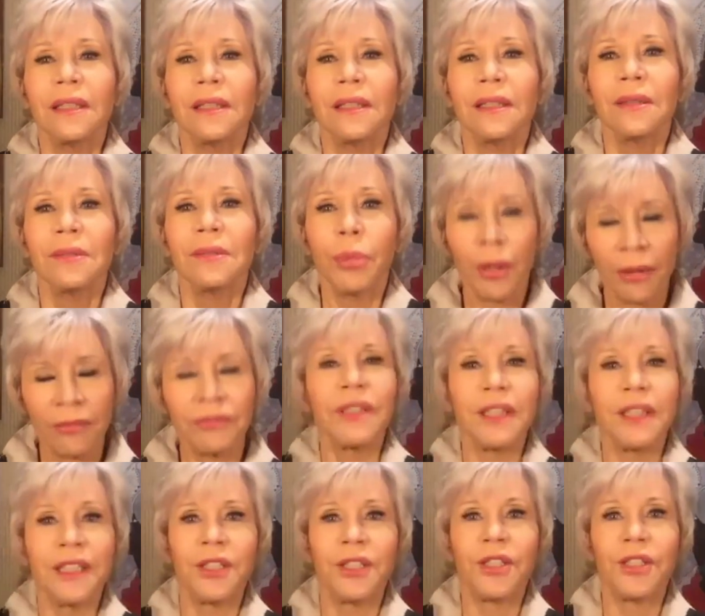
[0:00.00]

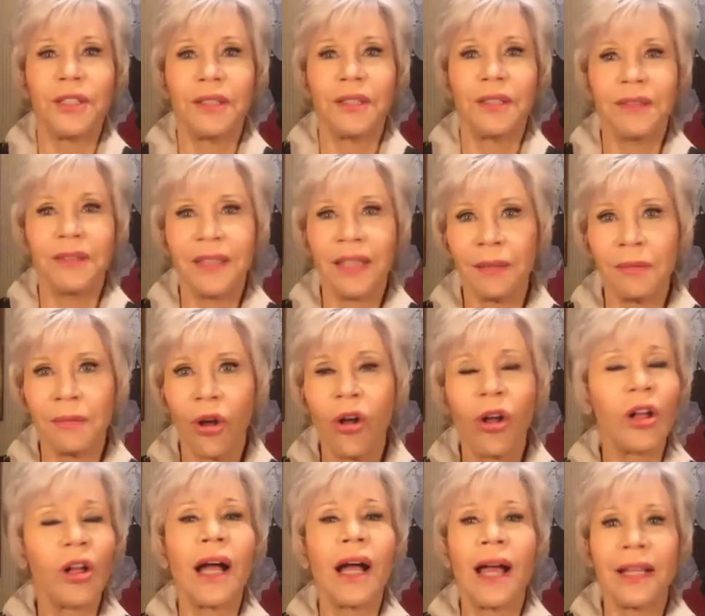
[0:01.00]
privileged in
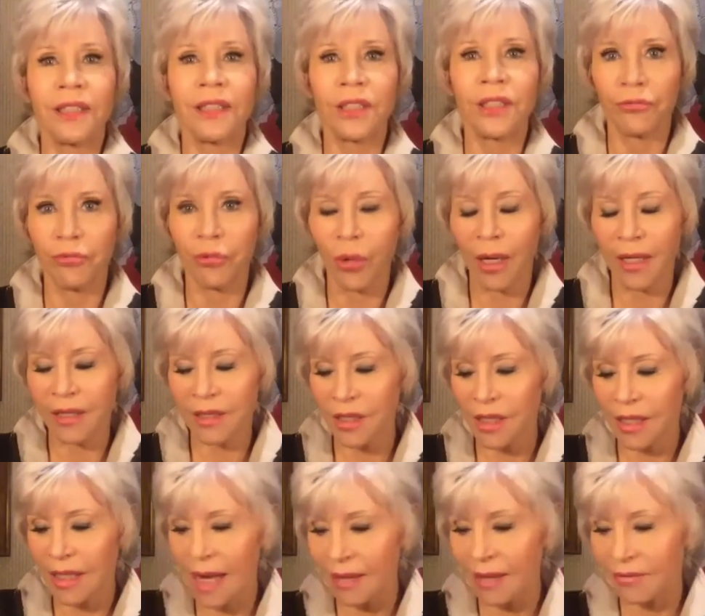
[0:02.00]
all kinds of ways.
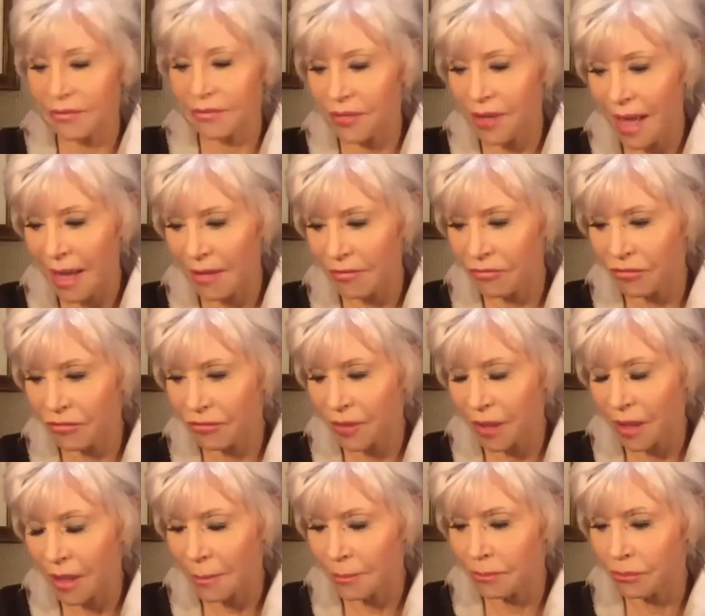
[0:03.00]
And I've
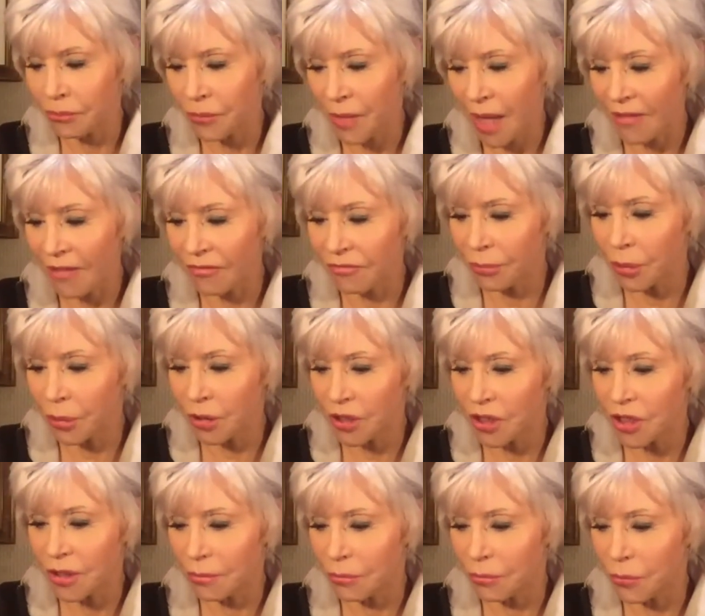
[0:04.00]
put
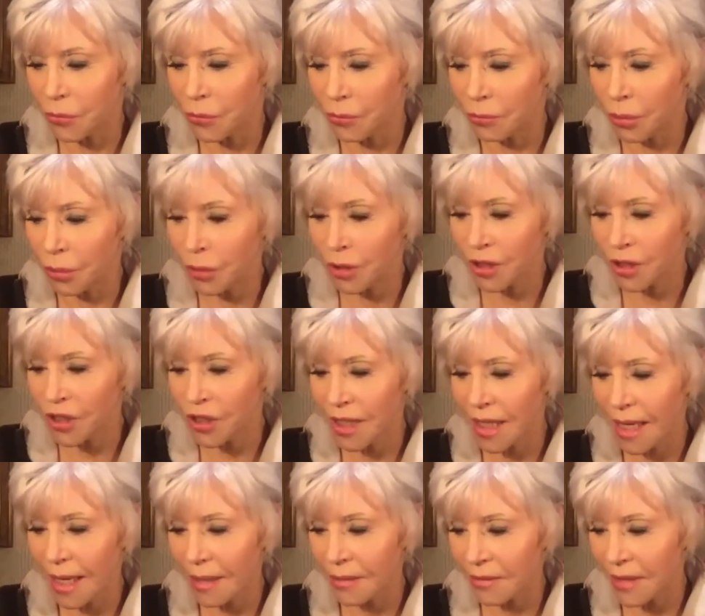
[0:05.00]
some books
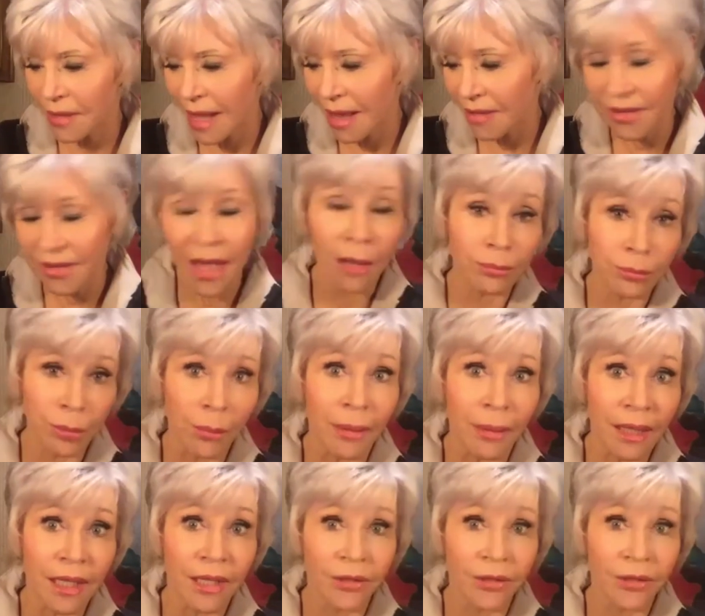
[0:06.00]
that have helped
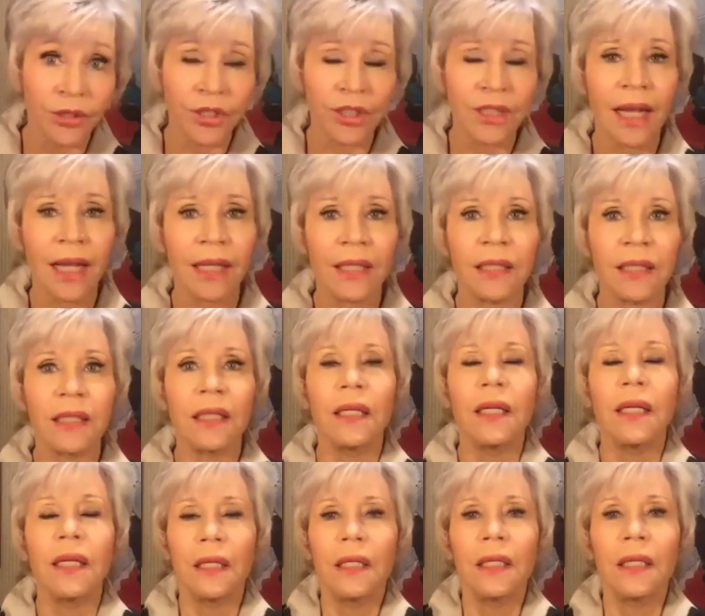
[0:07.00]
me understand it
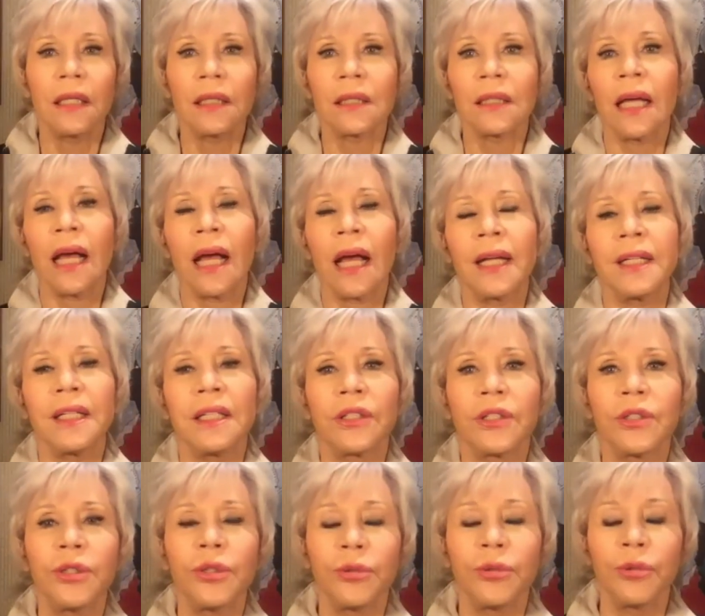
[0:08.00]
a lot
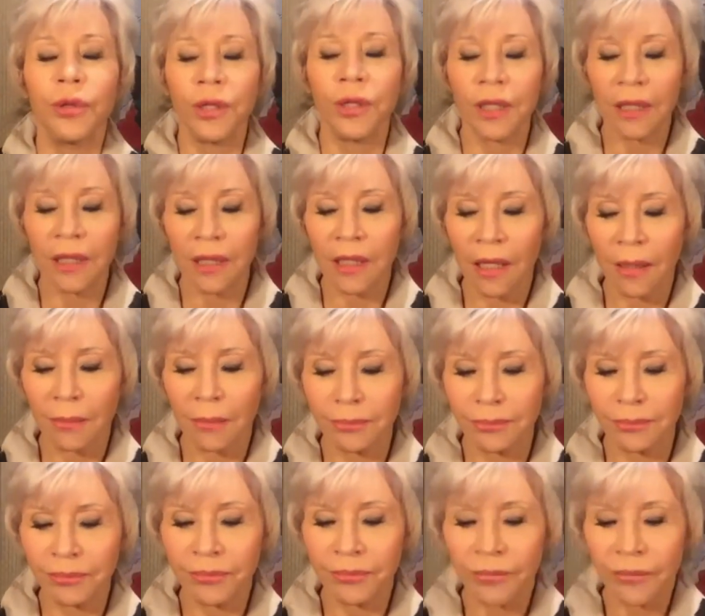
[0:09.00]
into
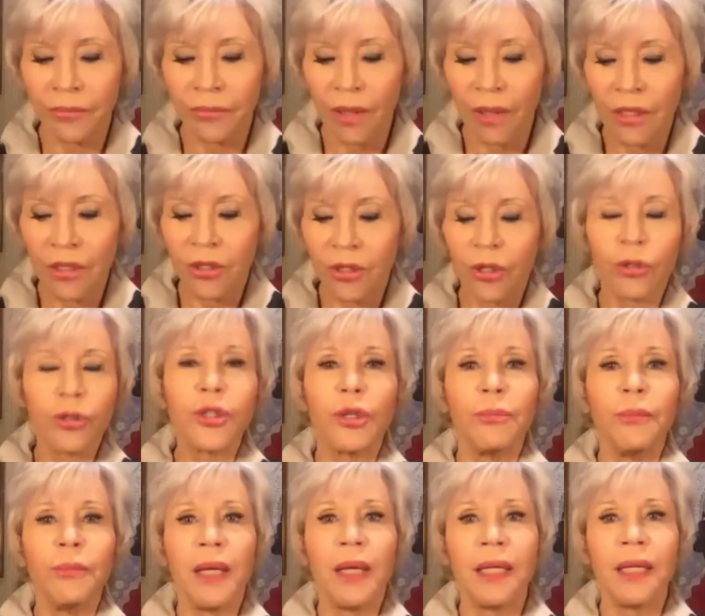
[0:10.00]
the social
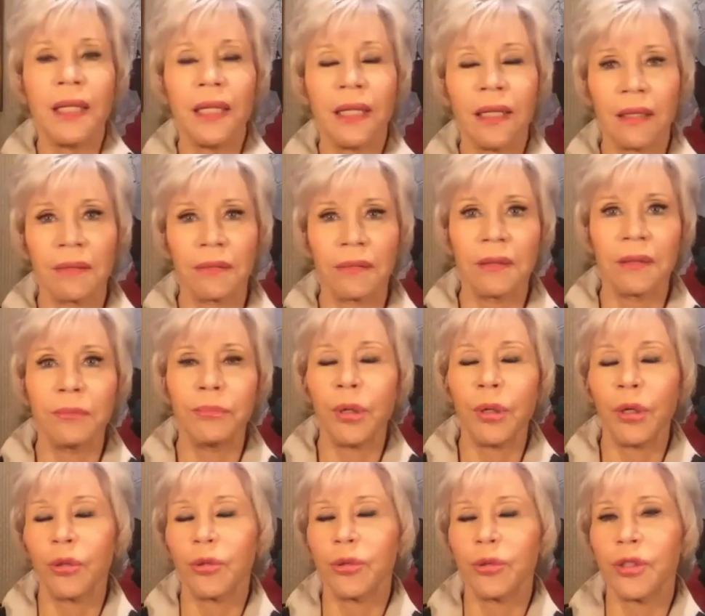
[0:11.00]
media
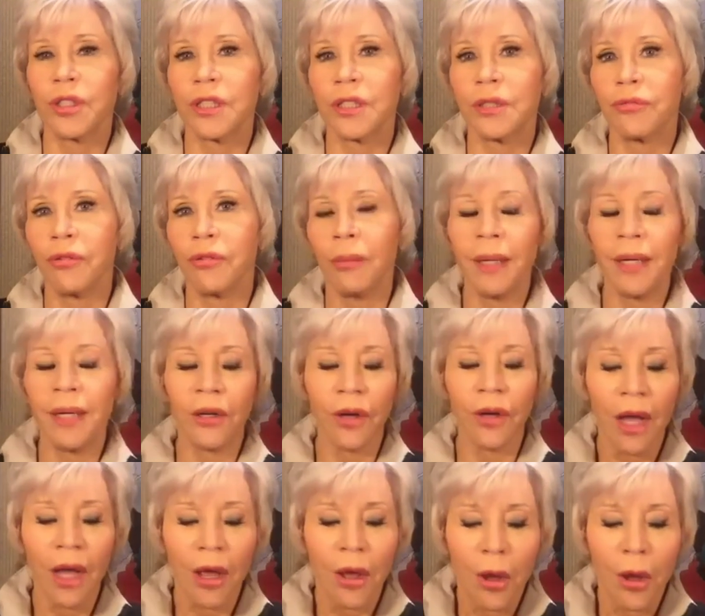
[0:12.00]
posts from here.
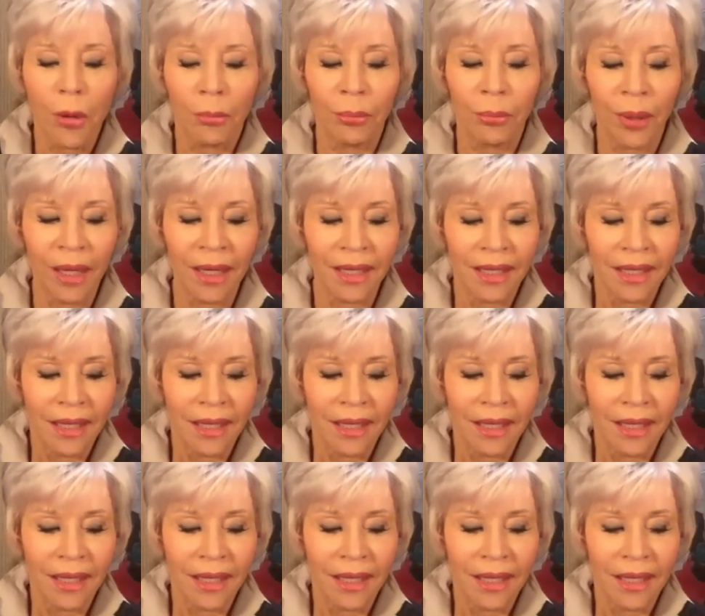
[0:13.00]
But